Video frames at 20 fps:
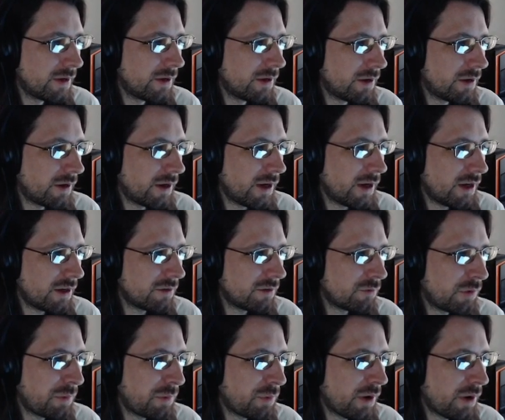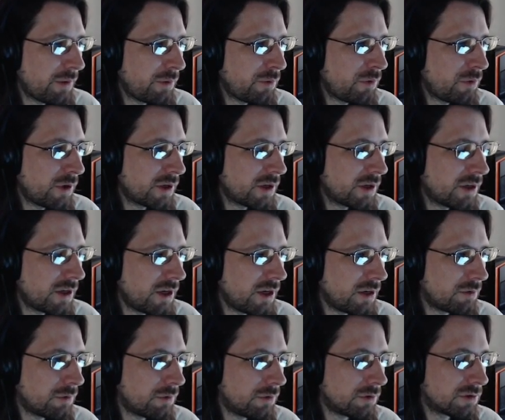and we probably want an
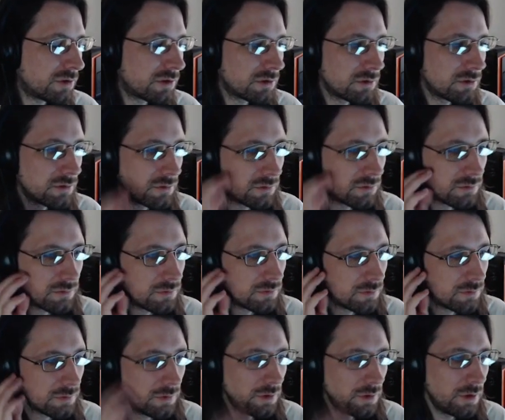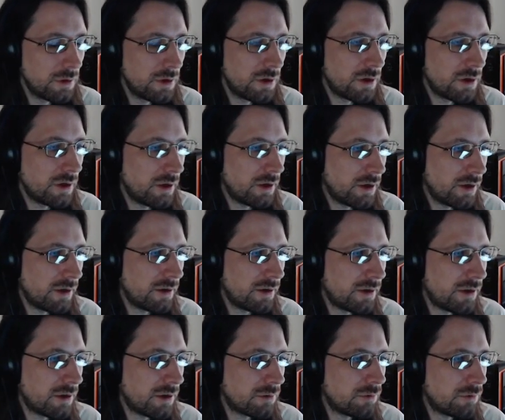equals uh,
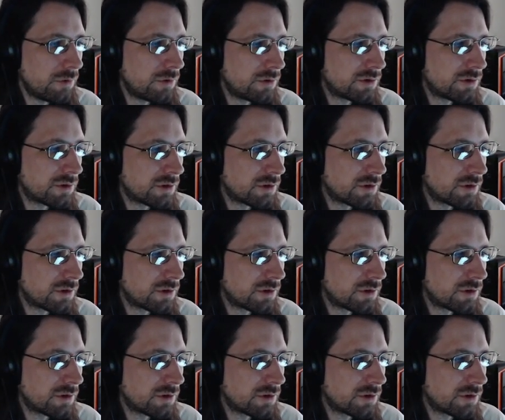equals